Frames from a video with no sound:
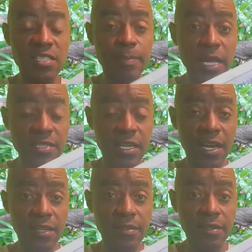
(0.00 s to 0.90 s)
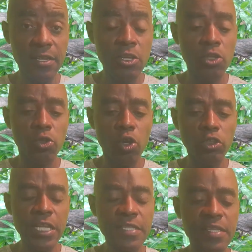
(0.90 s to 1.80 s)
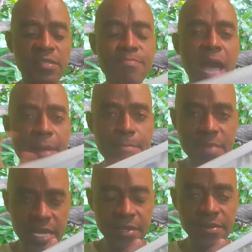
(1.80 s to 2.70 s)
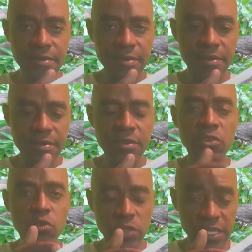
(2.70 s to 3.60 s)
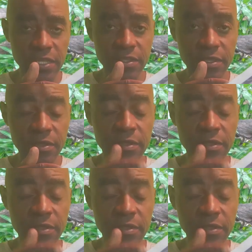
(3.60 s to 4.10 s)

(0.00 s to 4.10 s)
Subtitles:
a splash guard. Now this is my main usage.